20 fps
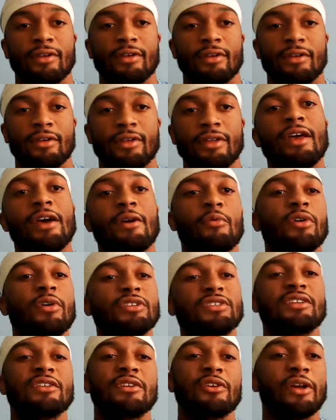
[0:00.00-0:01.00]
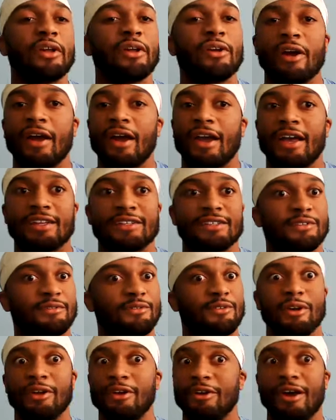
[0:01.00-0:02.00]
Yeah, run to the green grass.
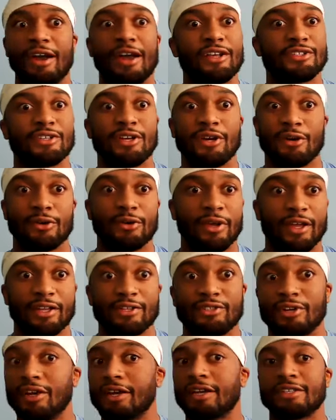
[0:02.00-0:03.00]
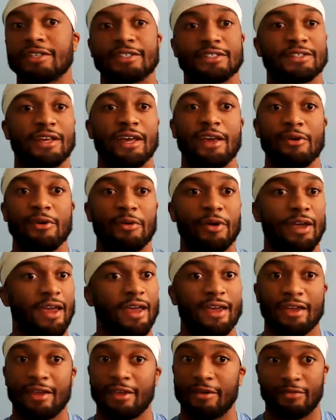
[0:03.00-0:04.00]
Green grass, go. And Drake is the same way.
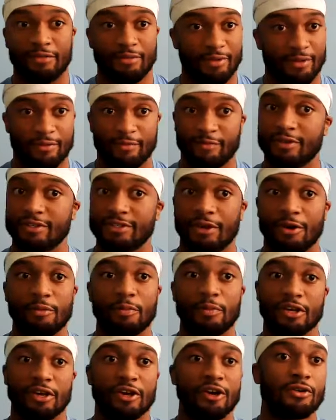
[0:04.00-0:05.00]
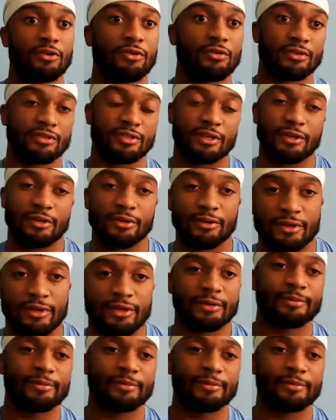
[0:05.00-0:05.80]
Hey, if it's open, go. So. Yeah.